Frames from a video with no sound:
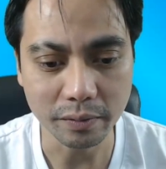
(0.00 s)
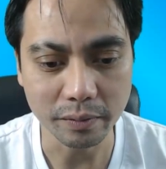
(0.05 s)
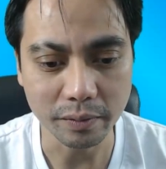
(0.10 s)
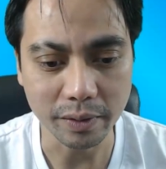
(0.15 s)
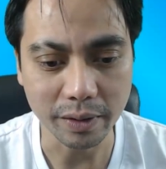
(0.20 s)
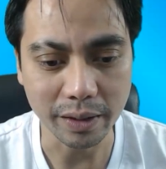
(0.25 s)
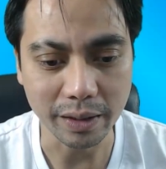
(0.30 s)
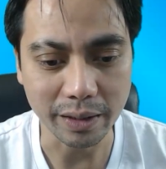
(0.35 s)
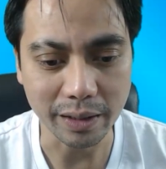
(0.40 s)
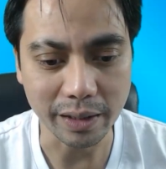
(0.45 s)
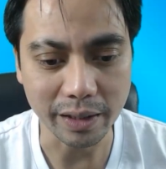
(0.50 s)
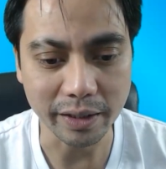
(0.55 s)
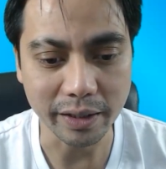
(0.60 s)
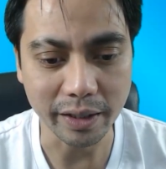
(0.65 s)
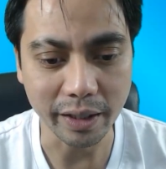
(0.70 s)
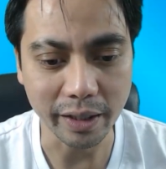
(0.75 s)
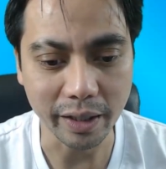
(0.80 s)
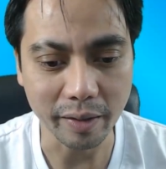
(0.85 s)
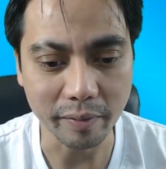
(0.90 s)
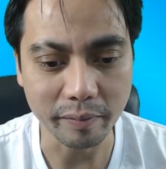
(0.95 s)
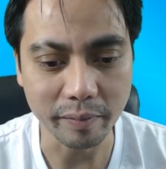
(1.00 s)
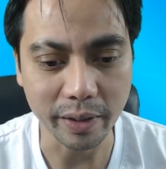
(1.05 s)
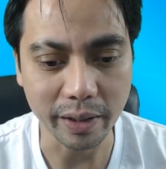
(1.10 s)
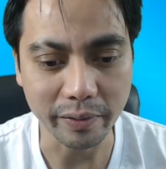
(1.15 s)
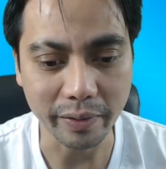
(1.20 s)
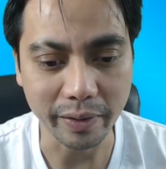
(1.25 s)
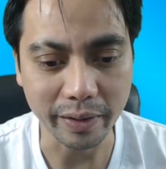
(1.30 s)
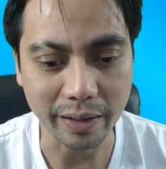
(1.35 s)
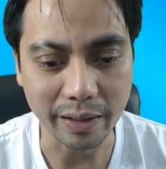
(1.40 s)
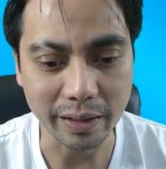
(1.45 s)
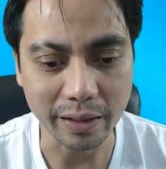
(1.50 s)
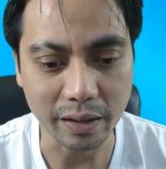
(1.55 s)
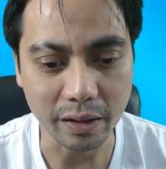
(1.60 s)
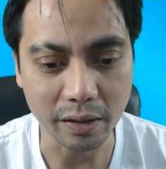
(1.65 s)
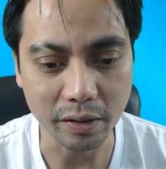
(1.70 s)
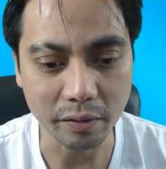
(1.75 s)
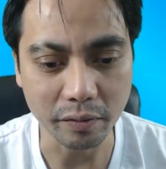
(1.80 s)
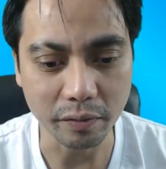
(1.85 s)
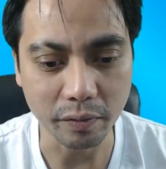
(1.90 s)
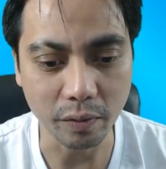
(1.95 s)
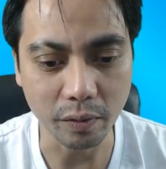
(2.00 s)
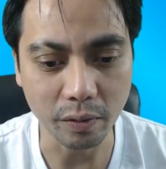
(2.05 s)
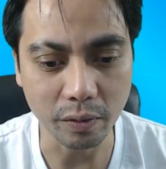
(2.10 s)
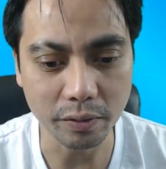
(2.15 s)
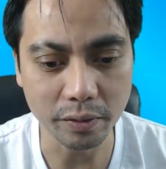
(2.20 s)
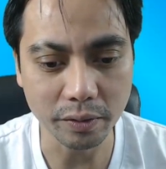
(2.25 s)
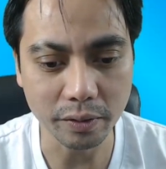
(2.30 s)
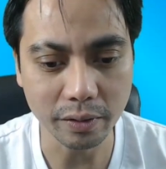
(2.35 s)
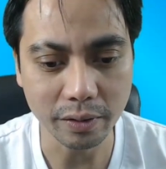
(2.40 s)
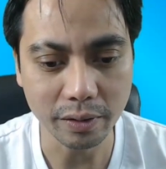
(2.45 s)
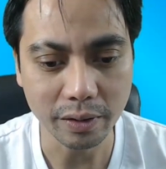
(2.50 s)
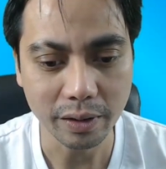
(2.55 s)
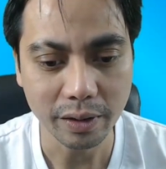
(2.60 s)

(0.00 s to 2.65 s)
We can clean that up by right clicking on the folder,